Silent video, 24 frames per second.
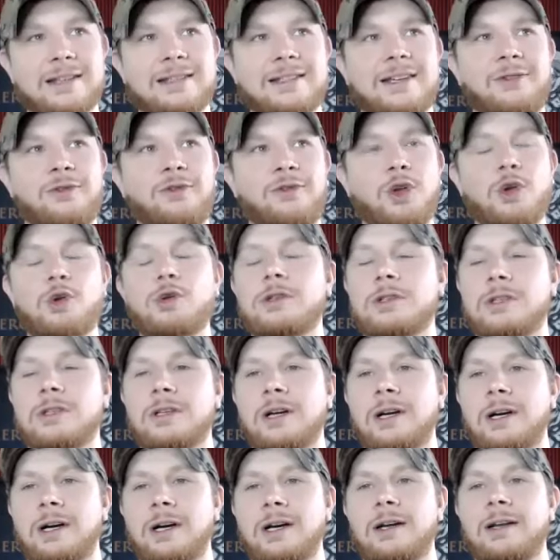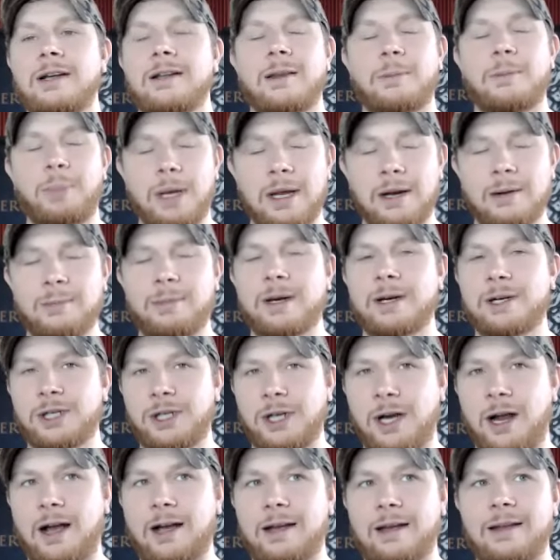is confused, the peanut butter
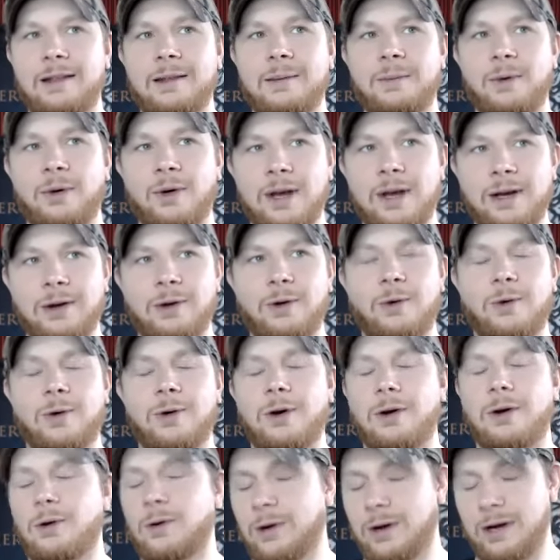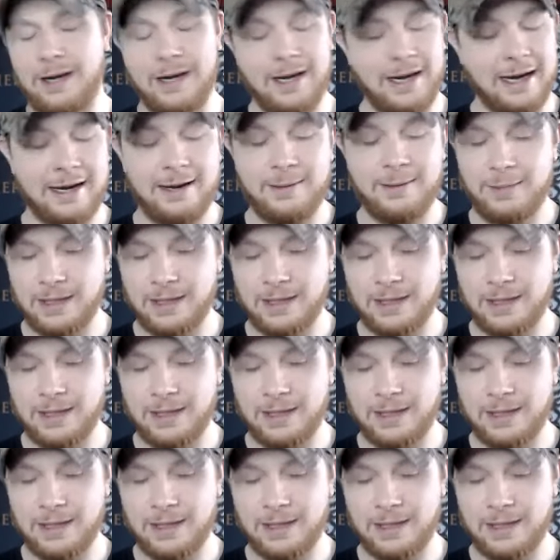shot in the Marine Corps or in any